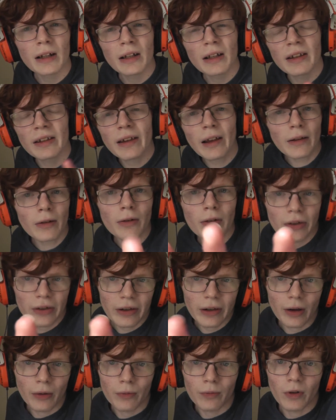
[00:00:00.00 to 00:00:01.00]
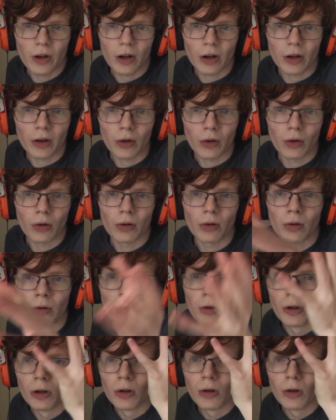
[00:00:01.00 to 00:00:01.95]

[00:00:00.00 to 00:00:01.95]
It's not gonna sound very good